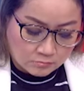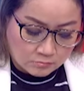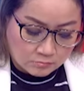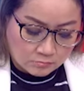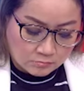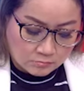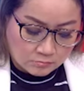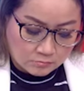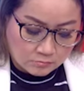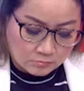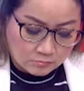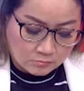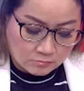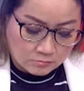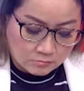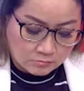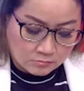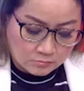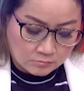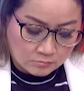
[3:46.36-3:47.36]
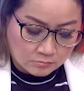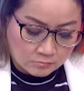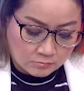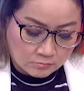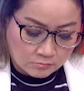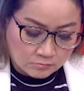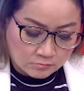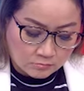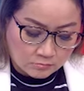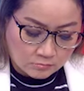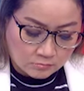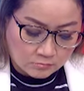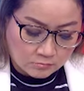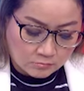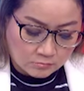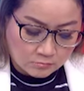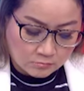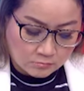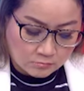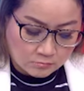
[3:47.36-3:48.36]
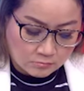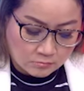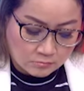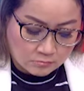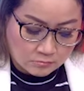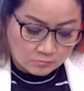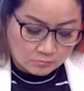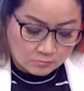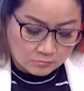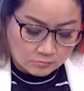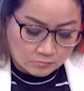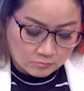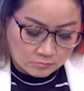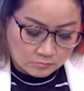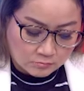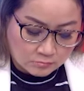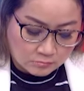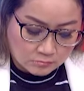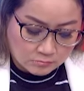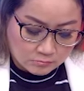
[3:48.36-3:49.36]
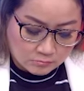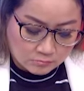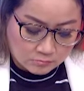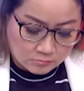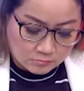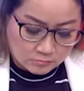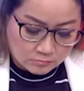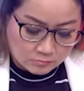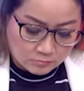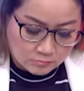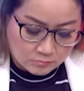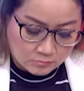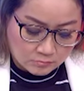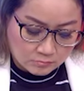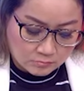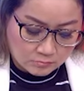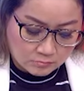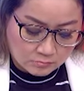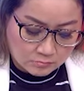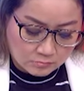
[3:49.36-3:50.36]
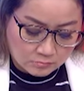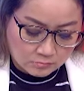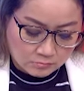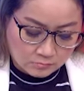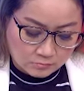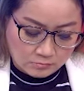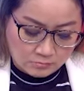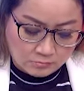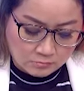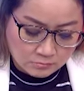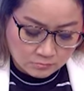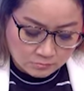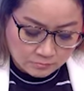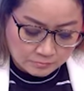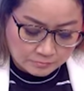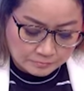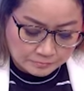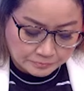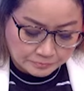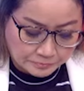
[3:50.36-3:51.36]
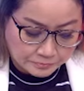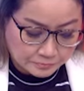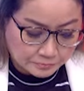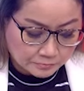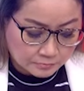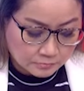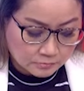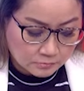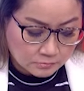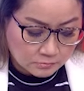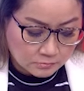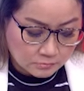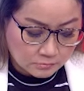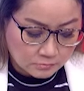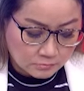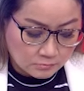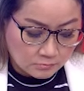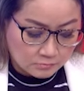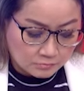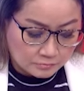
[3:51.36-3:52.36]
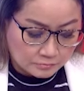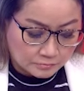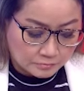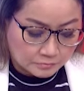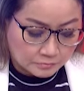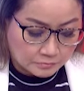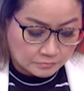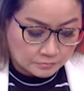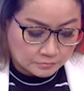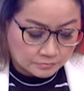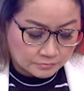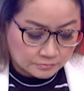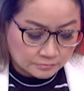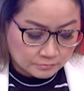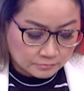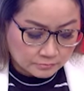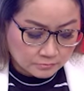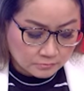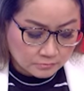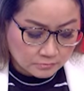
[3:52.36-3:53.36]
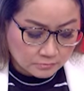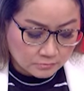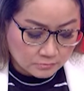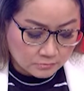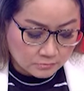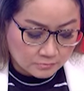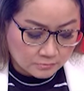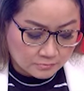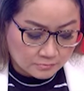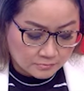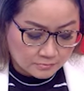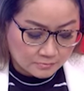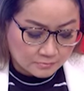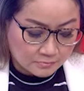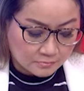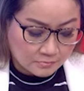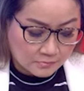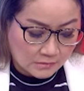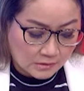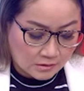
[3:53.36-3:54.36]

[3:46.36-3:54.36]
This person isn't speaking.